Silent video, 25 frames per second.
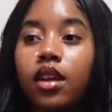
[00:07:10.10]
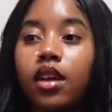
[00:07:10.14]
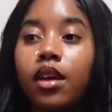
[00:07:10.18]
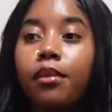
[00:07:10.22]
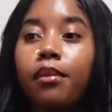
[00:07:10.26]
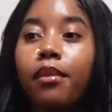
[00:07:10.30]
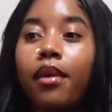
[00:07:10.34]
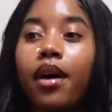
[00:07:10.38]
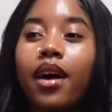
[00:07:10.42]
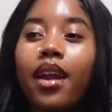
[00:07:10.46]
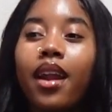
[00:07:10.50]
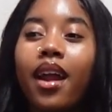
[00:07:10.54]

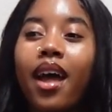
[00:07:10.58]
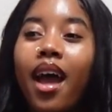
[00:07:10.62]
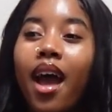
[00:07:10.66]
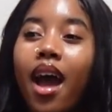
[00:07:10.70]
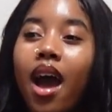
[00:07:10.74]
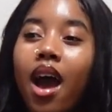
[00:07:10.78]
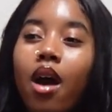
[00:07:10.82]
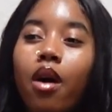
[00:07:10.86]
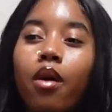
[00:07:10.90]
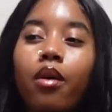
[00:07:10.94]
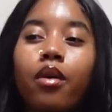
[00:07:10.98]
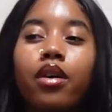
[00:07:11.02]
About an
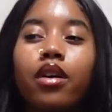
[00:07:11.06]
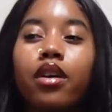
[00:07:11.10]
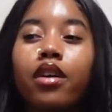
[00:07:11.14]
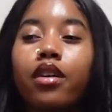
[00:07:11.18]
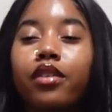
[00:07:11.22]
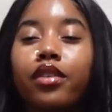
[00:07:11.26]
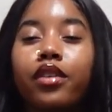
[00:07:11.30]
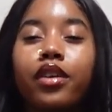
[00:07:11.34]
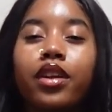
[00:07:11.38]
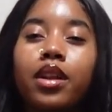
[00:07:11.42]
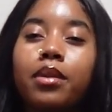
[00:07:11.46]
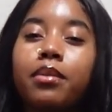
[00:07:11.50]
hour or
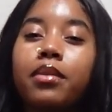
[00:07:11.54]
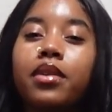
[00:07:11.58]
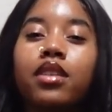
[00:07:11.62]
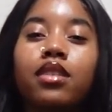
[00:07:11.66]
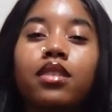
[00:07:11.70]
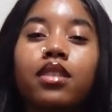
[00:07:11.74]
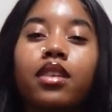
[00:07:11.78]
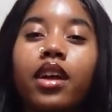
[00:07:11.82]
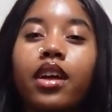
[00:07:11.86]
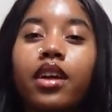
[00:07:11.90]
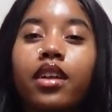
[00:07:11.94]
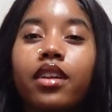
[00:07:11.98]
30 minutes
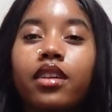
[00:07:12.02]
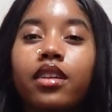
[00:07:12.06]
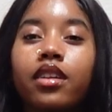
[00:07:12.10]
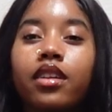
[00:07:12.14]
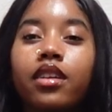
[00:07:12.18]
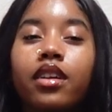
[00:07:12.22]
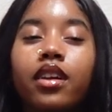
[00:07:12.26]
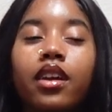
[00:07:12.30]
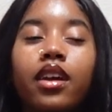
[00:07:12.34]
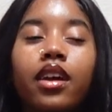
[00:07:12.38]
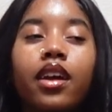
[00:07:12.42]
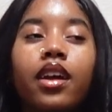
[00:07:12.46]
later,
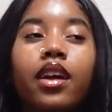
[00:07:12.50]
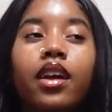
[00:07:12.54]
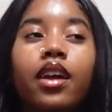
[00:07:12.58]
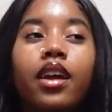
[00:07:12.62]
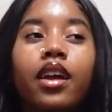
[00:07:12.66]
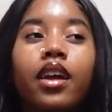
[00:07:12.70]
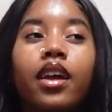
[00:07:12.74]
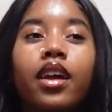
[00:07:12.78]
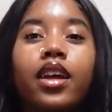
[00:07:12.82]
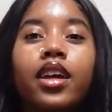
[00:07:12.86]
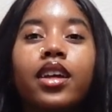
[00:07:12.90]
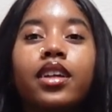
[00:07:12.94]

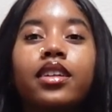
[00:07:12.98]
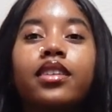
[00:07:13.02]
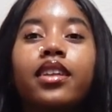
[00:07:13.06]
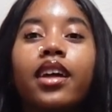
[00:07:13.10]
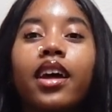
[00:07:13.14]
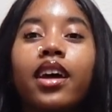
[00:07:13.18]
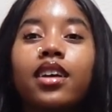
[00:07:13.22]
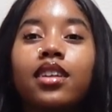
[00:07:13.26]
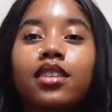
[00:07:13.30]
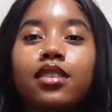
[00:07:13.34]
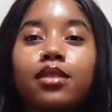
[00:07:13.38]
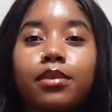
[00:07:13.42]
he
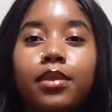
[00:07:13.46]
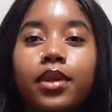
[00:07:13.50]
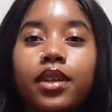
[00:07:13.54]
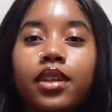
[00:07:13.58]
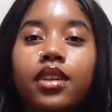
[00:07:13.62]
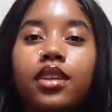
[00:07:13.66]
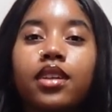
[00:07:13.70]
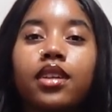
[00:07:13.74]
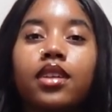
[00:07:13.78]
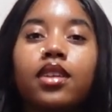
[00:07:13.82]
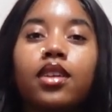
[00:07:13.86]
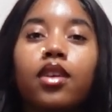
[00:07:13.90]
texts
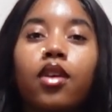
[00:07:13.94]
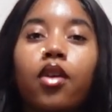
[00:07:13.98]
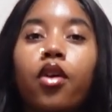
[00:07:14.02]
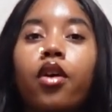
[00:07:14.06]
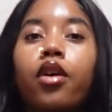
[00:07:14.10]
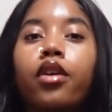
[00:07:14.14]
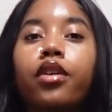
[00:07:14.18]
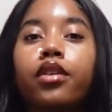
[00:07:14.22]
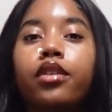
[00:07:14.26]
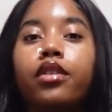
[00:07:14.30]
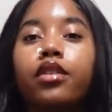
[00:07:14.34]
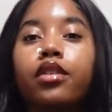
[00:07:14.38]
me
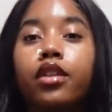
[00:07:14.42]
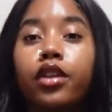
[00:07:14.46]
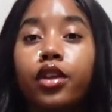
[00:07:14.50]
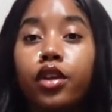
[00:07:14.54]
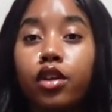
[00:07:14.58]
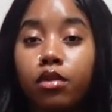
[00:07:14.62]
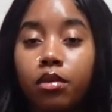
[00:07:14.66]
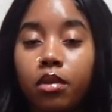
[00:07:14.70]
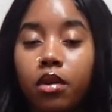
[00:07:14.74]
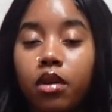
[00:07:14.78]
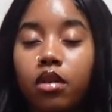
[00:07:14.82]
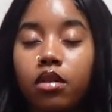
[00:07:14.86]
on
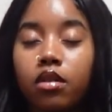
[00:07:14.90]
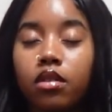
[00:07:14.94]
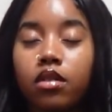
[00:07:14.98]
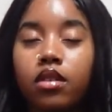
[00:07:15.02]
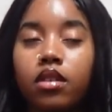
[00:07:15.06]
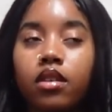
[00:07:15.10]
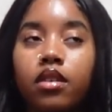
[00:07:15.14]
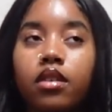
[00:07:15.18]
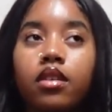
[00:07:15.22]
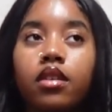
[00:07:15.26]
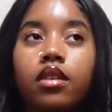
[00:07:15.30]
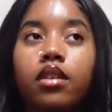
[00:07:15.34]
Yubo
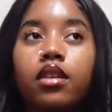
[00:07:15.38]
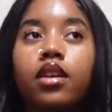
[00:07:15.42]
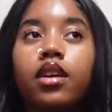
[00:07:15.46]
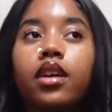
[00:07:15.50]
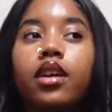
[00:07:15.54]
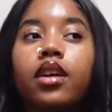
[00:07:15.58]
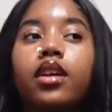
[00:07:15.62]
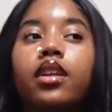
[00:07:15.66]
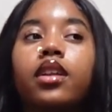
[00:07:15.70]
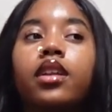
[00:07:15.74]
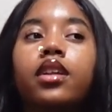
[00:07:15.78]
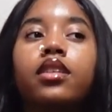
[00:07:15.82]

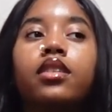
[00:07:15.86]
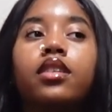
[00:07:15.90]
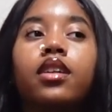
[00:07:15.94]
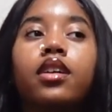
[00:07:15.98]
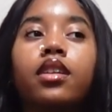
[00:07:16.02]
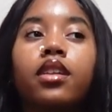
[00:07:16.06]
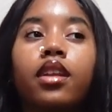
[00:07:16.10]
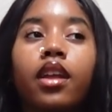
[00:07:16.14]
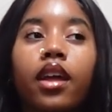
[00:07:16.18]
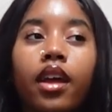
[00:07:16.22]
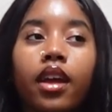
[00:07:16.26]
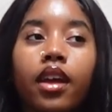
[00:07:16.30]
and he says,
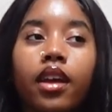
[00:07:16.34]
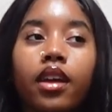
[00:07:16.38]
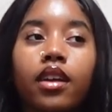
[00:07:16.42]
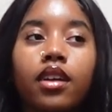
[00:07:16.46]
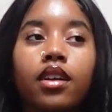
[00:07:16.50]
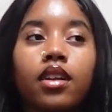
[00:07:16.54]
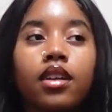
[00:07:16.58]
hey.